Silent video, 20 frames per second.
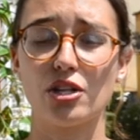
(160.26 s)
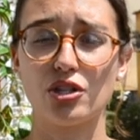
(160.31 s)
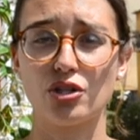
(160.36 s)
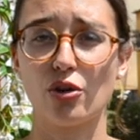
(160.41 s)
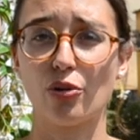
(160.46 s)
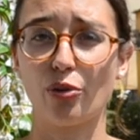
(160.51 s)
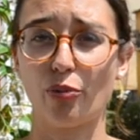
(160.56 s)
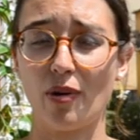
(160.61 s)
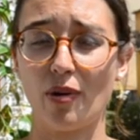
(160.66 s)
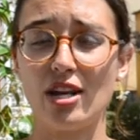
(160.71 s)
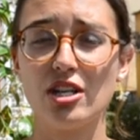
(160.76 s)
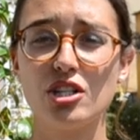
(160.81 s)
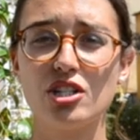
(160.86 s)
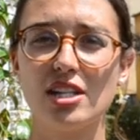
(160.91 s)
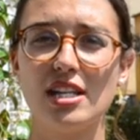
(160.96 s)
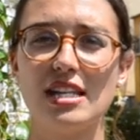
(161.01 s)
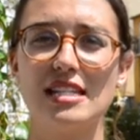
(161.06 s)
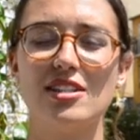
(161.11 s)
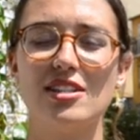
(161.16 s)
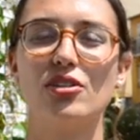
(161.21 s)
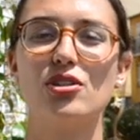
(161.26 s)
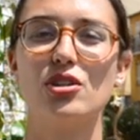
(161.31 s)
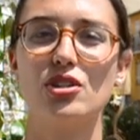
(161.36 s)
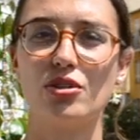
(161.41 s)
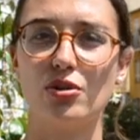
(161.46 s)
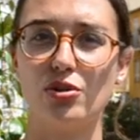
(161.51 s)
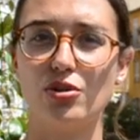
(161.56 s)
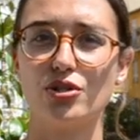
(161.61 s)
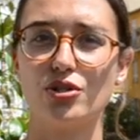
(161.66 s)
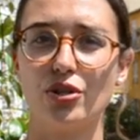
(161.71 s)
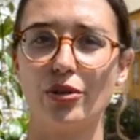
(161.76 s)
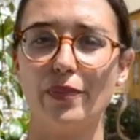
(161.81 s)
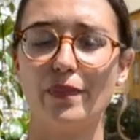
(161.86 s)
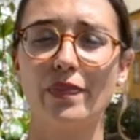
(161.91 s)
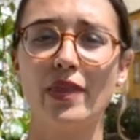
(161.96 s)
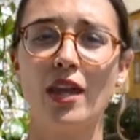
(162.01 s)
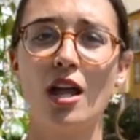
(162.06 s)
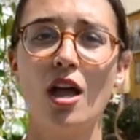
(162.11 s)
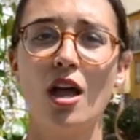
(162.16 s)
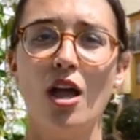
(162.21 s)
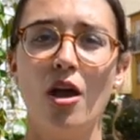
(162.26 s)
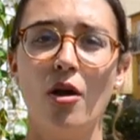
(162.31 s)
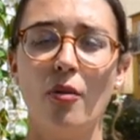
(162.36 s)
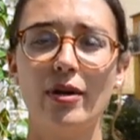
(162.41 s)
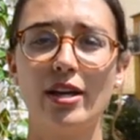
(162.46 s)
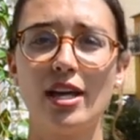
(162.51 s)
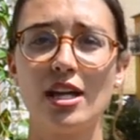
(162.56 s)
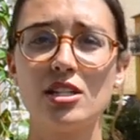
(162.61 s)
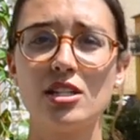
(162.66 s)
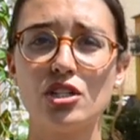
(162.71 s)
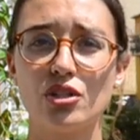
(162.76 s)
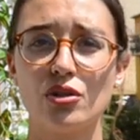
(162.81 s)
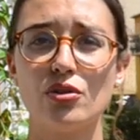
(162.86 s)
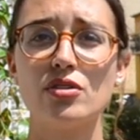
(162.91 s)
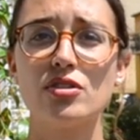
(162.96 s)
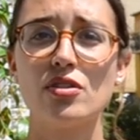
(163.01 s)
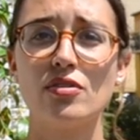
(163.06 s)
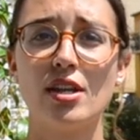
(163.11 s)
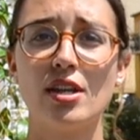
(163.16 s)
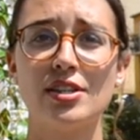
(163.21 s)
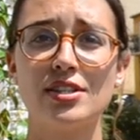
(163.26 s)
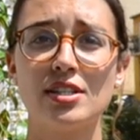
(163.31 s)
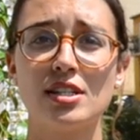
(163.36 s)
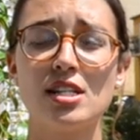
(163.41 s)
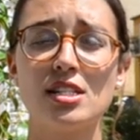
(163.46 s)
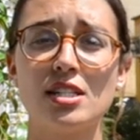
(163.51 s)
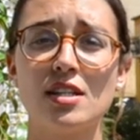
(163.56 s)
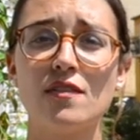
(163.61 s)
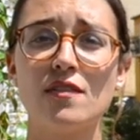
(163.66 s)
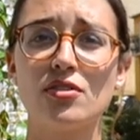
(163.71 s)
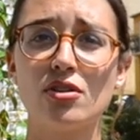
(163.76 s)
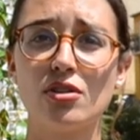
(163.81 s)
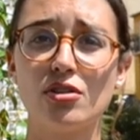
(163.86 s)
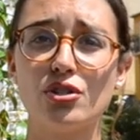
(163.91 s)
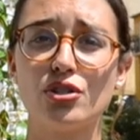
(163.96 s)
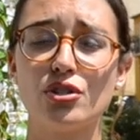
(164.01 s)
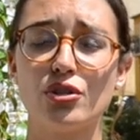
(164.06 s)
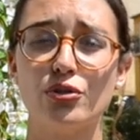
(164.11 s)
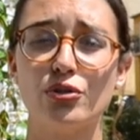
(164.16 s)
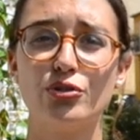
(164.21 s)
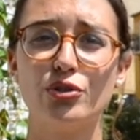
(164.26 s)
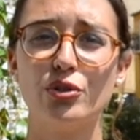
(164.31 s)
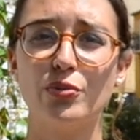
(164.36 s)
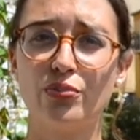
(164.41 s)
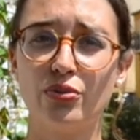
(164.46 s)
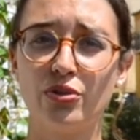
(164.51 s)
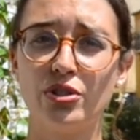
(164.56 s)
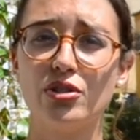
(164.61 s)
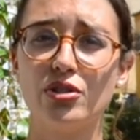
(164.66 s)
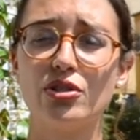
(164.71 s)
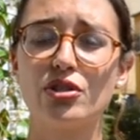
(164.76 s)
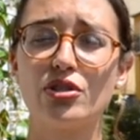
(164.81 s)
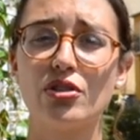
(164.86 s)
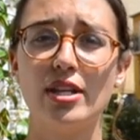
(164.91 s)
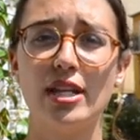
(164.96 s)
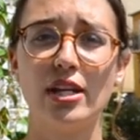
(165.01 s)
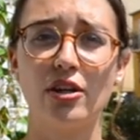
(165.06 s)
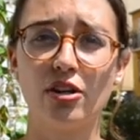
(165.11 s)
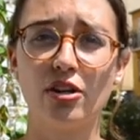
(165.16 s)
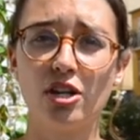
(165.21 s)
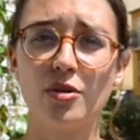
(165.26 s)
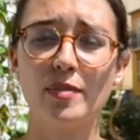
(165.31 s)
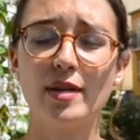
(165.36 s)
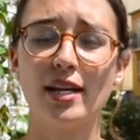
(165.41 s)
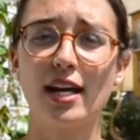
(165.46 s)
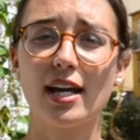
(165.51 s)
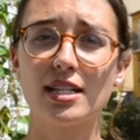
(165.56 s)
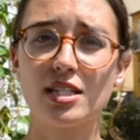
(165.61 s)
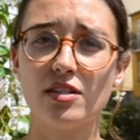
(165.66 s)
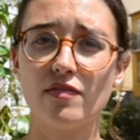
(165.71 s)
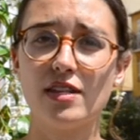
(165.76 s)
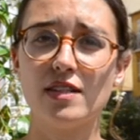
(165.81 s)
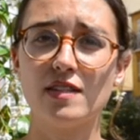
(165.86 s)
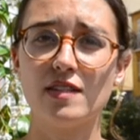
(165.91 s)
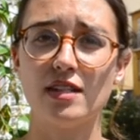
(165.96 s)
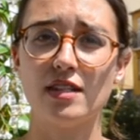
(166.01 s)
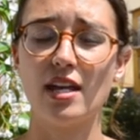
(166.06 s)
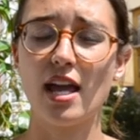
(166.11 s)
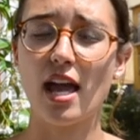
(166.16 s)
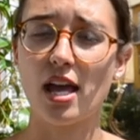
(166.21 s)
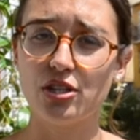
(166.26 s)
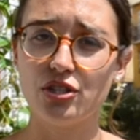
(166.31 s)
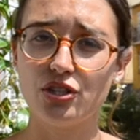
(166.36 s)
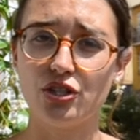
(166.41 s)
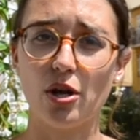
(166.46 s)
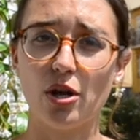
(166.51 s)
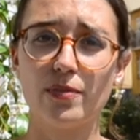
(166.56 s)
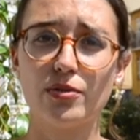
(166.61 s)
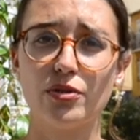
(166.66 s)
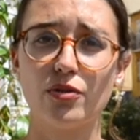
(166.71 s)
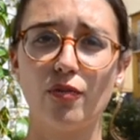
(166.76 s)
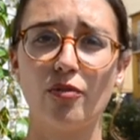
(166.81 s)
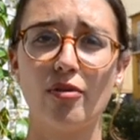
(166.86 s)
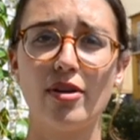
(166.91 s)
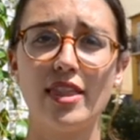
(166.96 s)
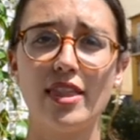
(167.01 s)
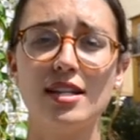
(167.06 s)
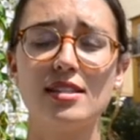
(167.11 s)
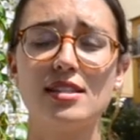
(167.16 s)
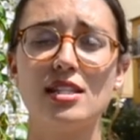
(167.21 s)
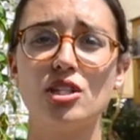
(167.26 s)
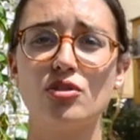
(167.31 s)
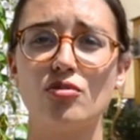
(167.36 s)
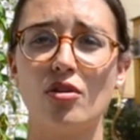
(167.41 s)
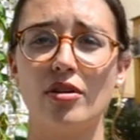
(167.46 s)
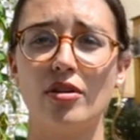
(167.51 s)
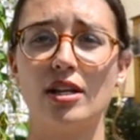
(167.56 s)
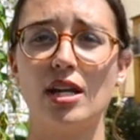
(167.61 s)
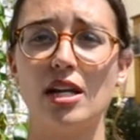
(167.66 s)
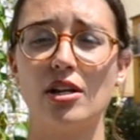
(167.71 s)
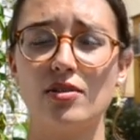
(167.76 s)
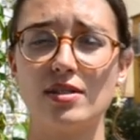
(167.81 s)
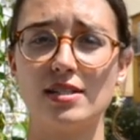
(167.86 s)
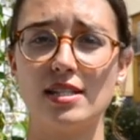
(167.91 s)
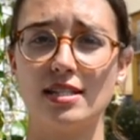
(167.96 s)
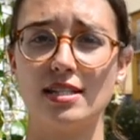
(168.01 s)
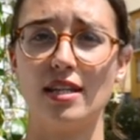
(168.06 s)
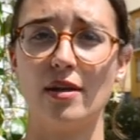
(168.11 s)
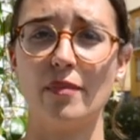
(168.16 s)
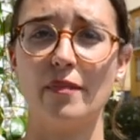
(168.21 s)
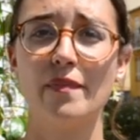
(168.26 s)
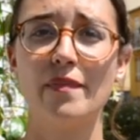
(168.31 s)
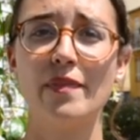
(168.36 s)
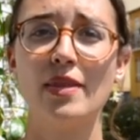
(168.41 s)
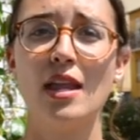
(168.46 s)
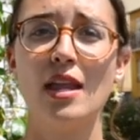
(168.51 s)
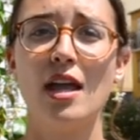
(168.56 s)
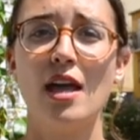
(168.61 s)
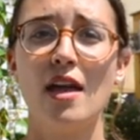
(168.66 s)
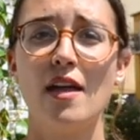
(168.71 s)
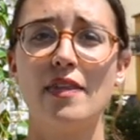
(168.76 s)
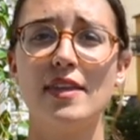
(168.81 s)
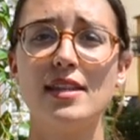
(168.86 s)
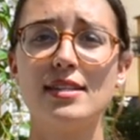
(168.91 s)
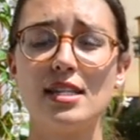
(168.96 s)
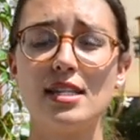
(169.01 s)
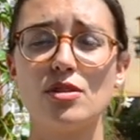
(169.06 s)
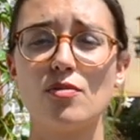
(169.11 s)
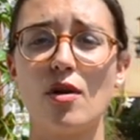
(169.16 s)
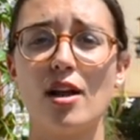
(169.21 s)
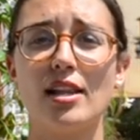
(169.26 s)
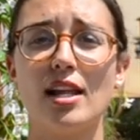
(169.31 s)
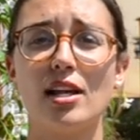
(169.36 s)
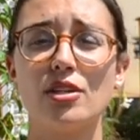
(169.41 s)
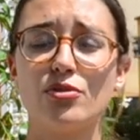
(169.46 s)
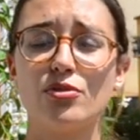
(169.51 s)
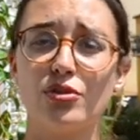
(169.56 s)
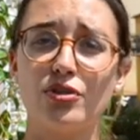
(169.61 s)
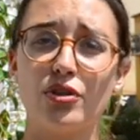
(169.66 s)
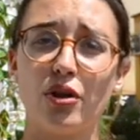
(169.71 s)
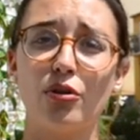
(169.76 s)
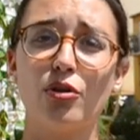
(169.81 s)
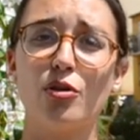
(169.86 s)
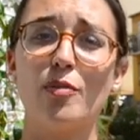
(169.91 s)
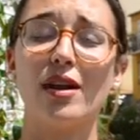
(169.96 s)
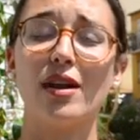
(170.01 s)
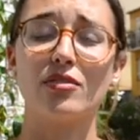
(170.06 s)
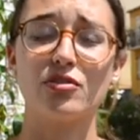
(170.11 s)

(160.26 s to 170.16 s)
short range is not a solution. We can choose an alternative solution to produce an economic activity and jobs without destroying ecosystem. This is why I'd like to talk about